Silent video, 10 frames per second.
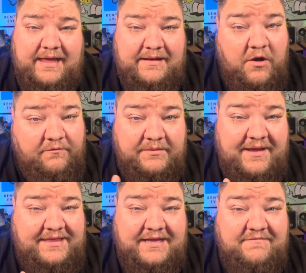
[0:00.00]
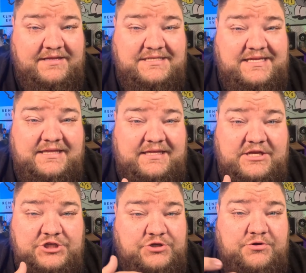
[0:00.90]
And hopefully by the end of these 10
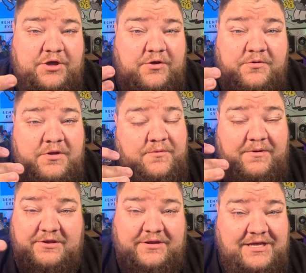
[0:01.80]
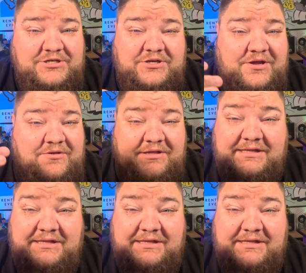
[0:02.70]
things, you know whether yes or no,